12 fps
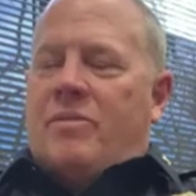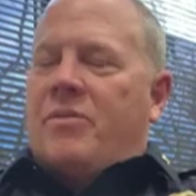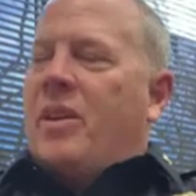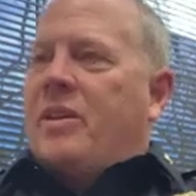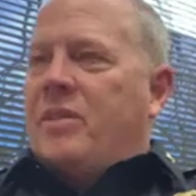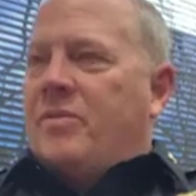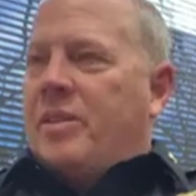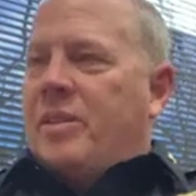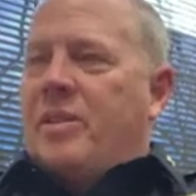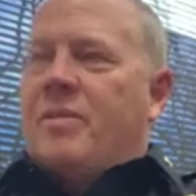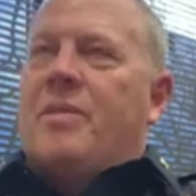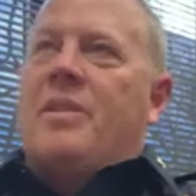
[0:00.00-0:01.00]
to effectively
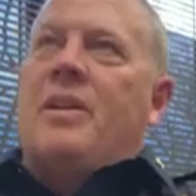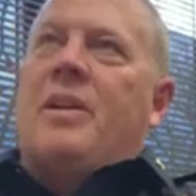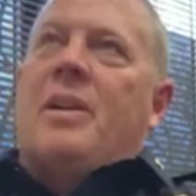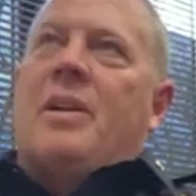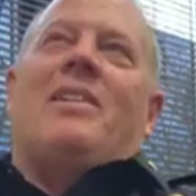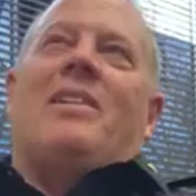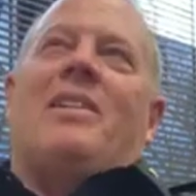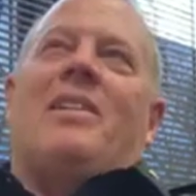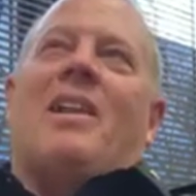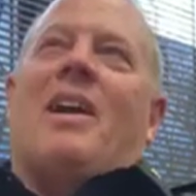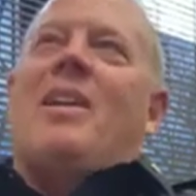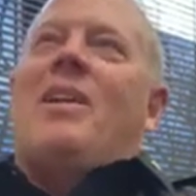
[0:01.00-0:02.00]
do it.
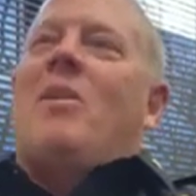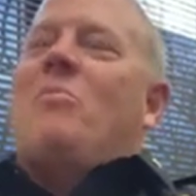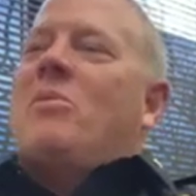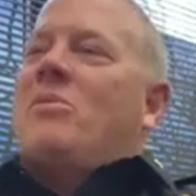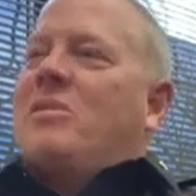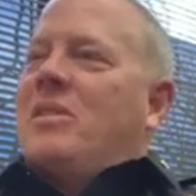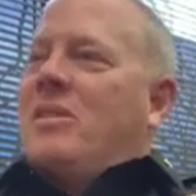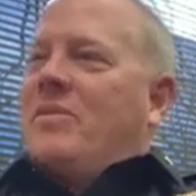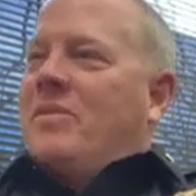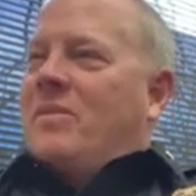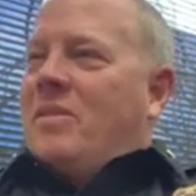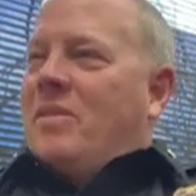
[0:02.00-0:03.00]
98%
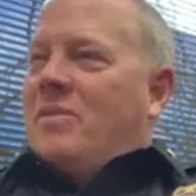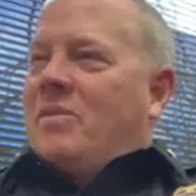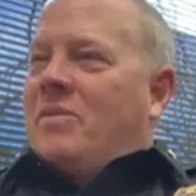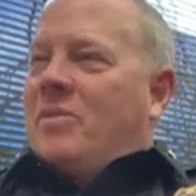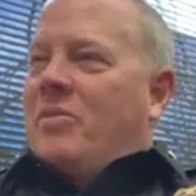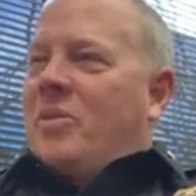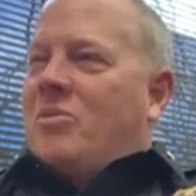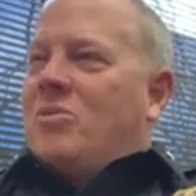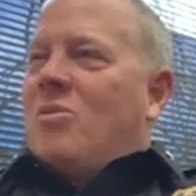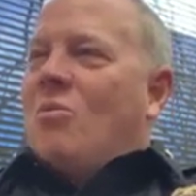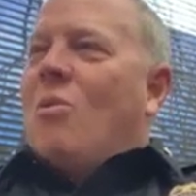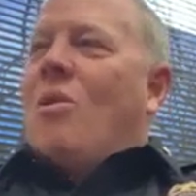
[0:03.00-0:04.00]
of, of the folks
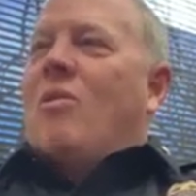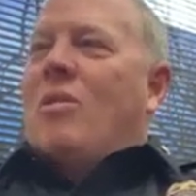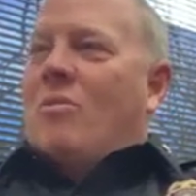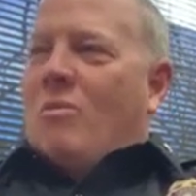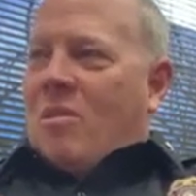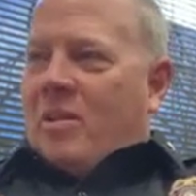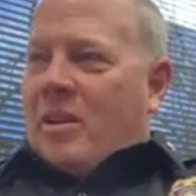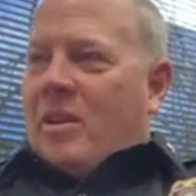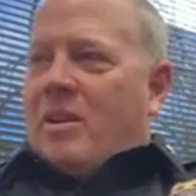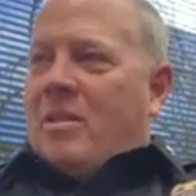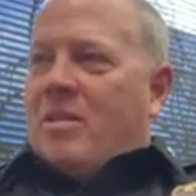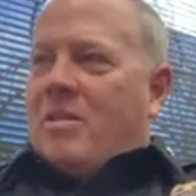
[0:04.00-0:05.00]
who were already working
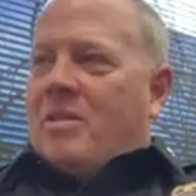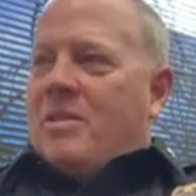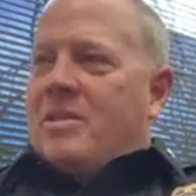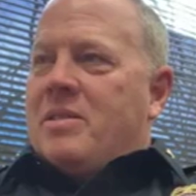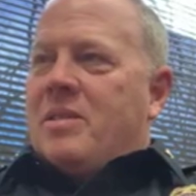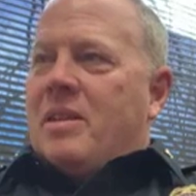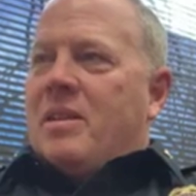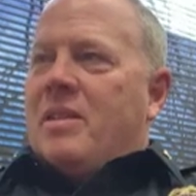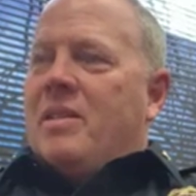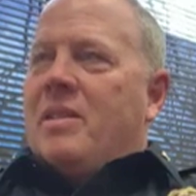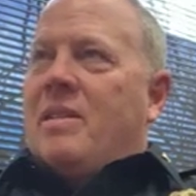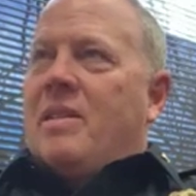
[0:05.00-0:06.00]
here said,